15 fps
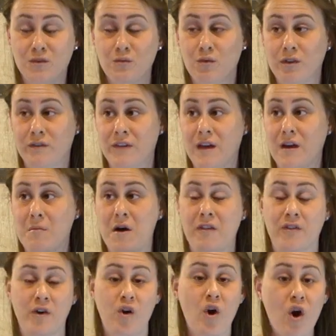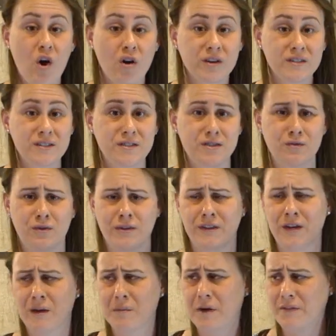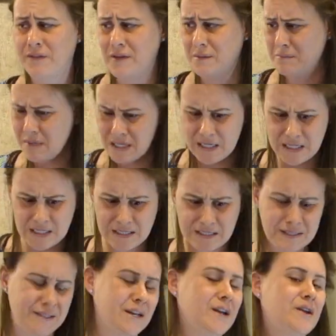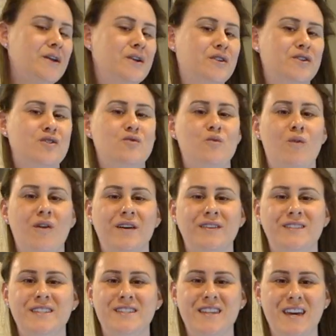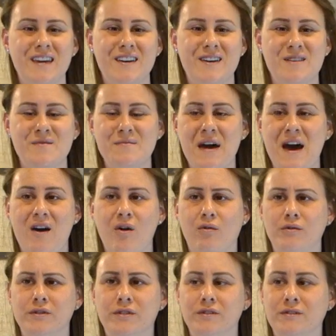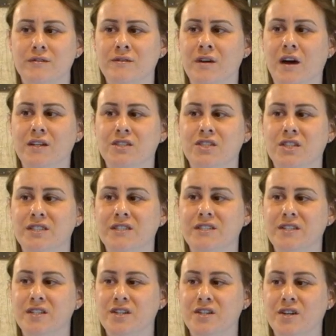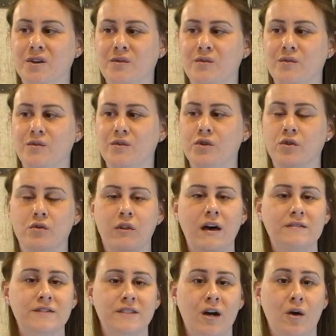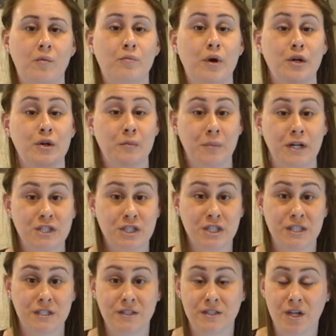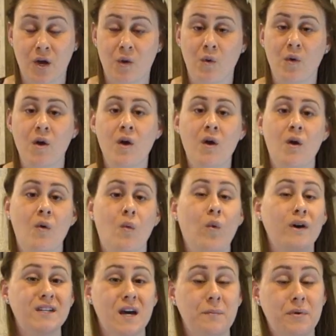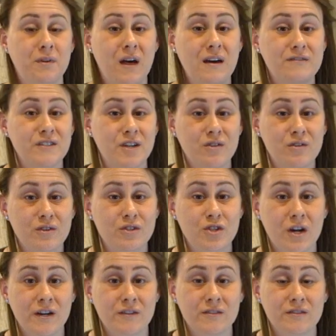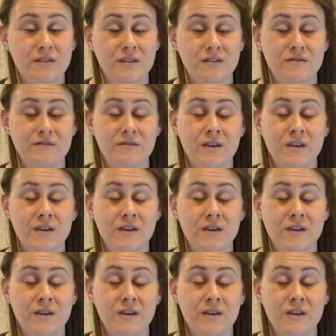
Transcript: you wanna think about the cost, you wanna think about the amenities, you want to think about not just, your lifestyle, but your budget. So what type of lifestyle are you trying to live,